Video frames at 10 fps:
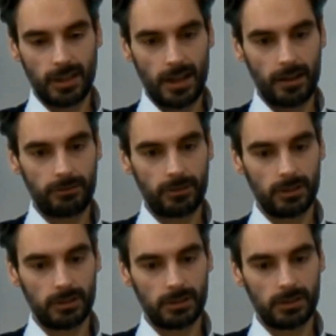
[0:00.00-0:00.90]
there
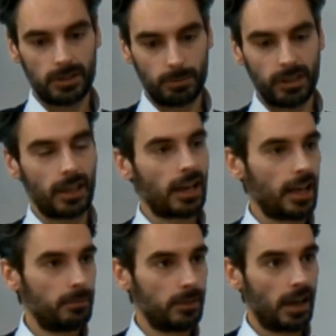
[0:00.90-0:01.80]
to bring a
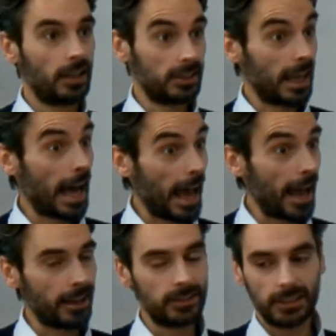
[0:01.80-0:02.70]
claim under that
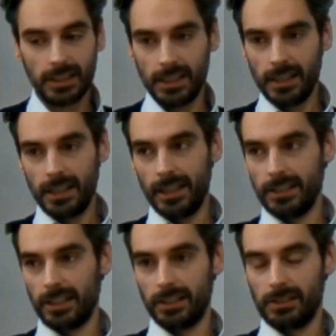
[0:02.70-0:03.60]
head
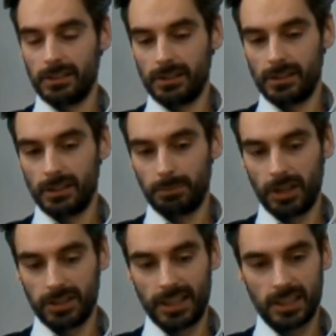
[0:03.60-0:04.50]
is that a
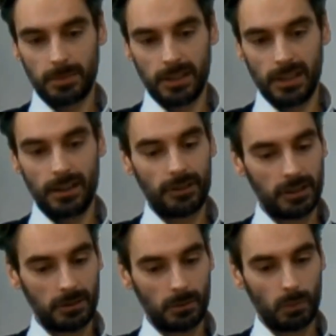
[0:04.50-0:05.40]
person had to be
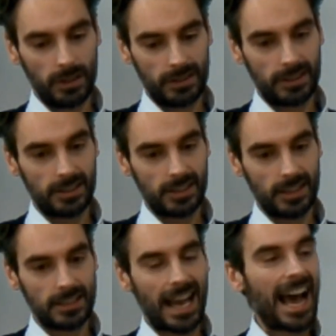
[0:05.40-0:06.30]
living with the
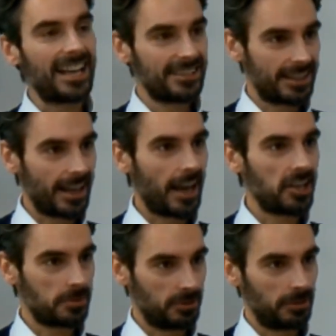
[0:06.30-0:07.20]
deceased as their
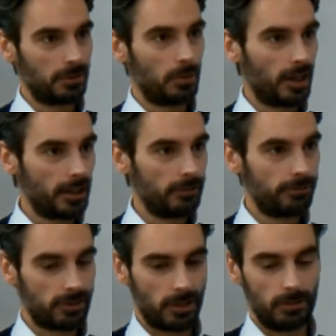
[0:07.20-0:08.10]
husband or
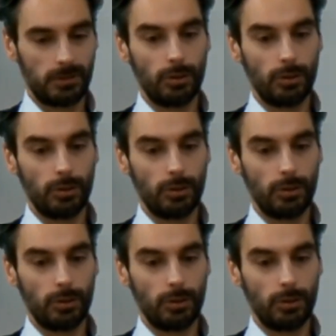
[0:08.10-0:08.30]
wife, so